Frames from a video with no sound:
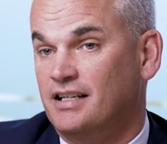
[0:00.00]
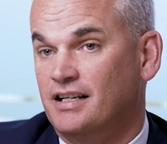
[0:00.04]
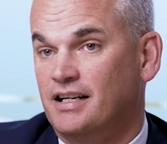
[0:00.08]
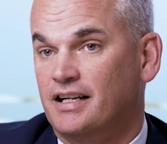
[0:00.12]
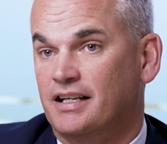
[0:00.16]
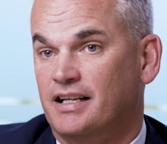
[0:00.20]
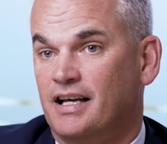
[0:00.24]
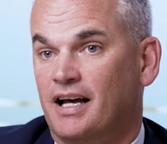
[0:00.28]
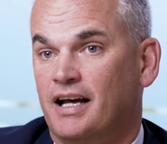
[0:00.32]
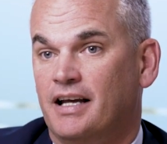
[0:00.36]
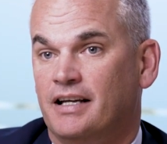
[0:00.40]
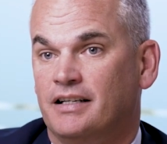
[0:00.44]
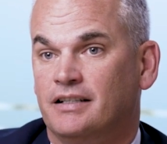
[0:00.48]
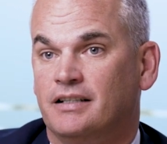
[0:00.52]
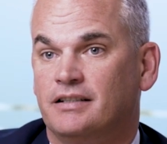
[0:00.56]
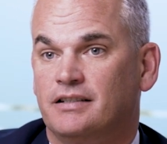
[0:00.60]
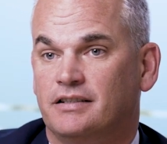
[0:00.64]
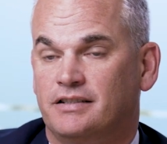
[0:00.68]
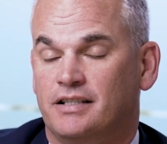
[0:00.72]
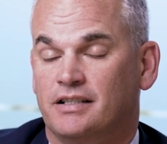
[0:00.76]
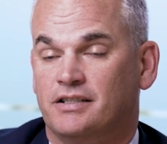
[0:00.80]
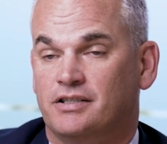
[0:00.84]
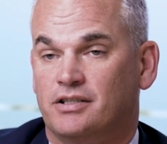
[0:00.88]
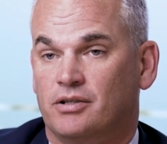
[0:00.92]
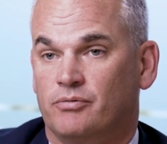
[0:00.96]
in again
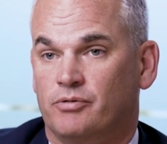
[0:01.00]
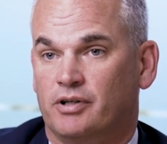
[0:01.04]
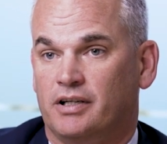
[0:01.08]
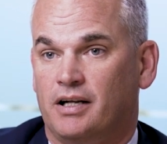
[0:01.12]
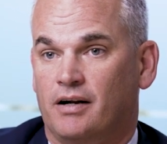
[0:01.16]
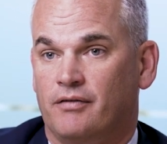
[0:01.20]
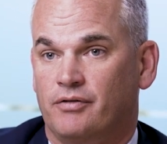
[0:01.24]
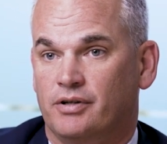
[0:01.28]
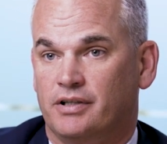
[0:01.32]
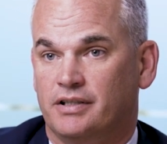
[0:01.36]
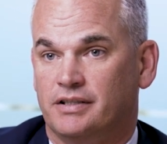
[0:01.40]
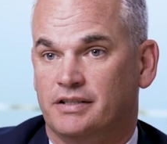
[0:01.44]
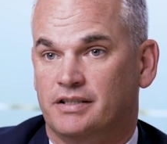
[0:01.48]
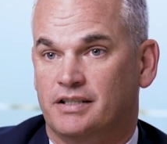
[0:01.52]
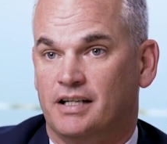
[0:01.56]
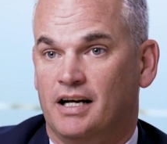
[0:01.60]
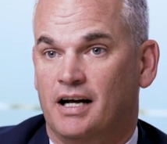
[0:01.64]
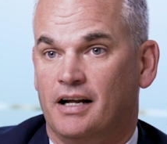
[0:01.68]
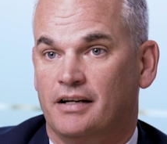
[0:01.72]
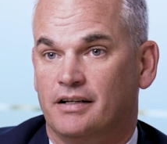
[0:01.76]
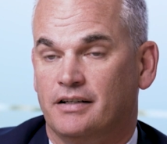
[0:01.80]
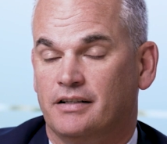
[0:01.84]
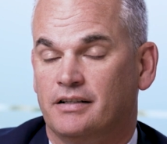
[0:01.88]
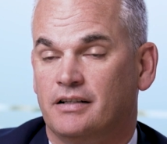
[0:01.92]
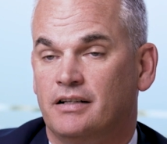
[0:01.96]
since the recovery has
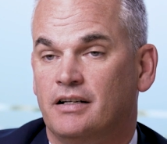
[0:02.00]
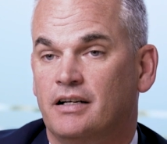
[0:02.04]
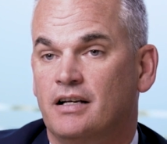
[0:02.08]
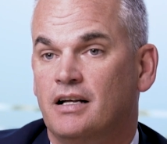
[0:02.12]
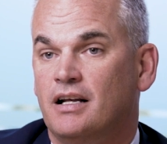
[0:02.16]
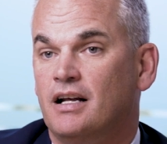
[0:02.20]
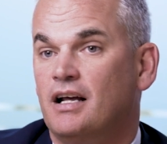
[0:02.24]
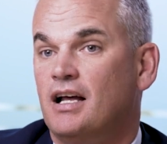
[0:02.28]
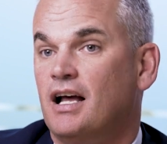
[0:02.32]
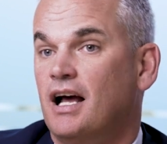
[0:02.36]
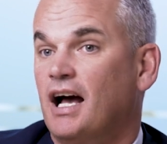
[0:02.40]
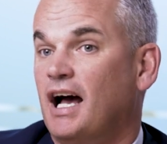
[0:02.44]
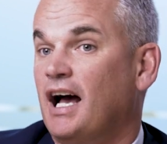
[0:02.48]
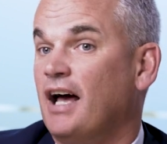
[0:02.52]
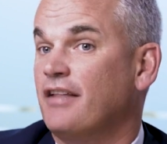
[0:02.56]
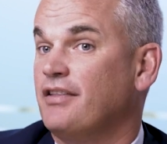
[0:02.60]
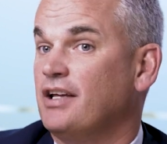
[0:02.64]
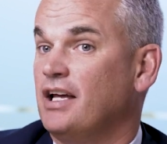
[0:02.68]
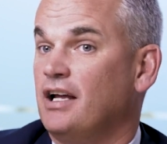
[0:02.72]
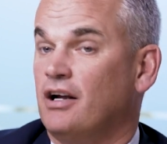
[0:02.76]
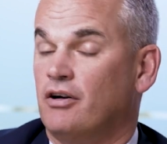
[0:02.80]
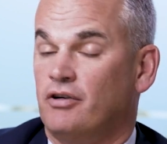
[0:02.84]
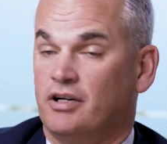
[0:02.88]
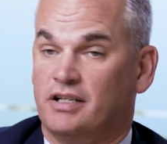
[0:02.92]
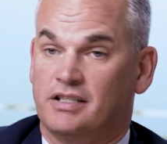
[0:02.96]
started. Other
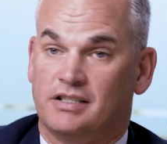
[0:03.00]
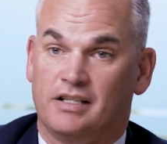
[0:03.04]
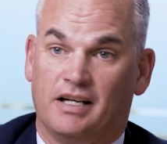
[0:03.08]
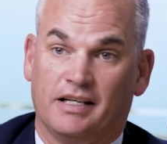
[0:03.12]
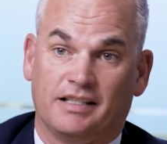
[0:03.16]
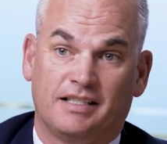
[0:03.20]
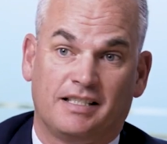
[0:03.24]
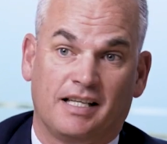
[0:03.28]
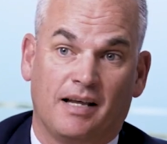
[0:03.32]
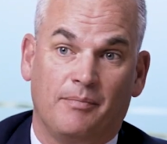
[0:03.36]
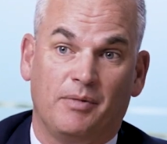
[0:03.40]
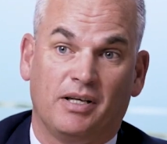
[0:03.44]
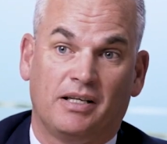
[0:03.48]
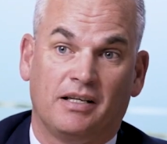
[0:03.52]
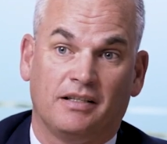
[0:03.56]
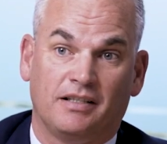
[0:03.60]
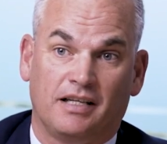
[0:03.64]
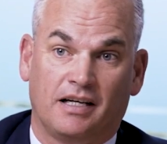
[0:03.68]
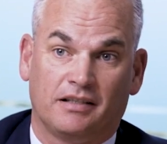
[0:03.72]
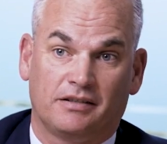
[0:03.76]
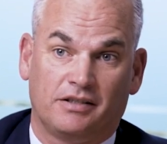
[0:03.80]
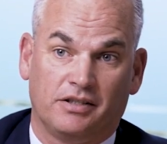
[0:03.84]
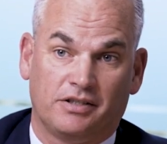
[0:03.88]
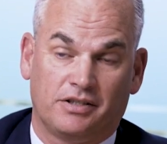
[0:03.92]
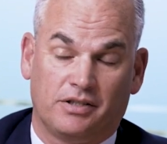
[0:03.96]
areas like
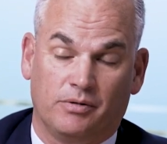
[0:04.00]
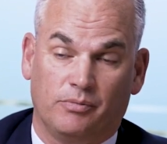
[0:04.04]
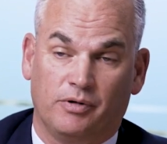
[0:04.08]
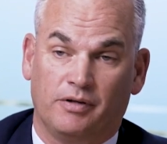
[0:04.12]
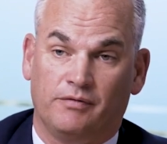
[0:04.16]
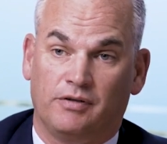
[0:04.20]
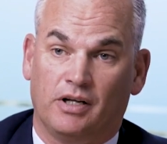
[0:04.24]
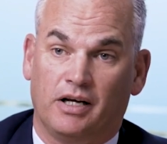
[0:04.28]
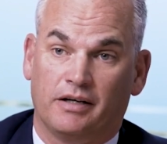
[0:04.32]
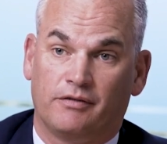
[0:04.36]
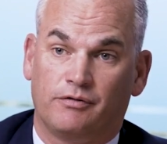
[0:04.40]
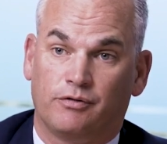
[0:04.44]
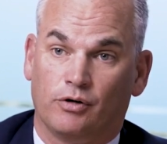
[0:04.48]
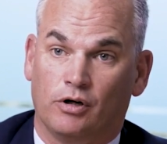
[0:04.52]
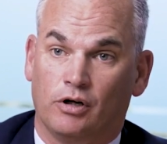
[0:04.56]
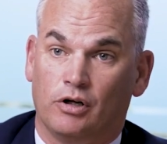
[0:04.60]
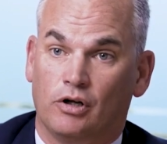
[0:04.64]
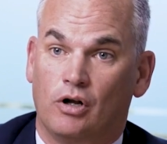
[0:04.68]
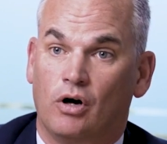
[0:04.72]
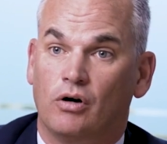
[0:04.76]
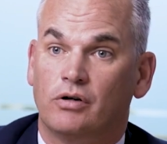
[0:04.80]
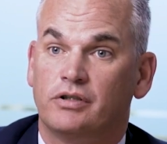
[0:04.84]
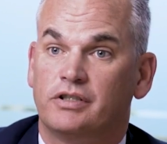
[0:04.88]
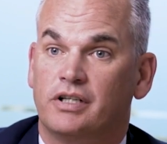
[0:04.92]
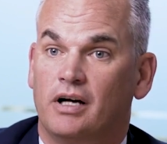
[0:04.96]
semiconductors that we've liked for a
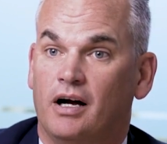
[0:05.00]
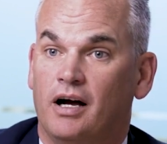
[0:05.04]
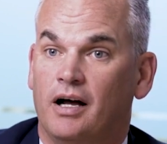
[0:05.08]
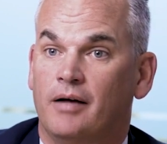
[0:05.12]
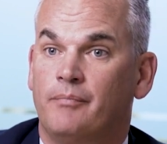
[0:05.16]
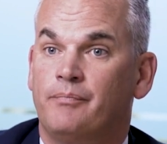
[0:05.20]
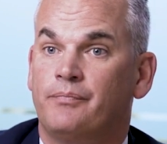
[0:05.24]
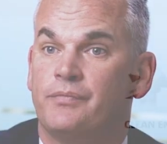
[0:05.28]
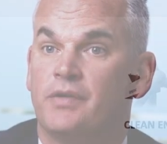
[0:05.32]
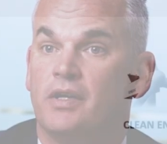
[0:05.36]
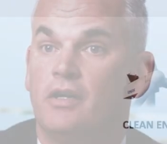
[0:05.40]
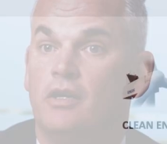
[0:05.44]
long time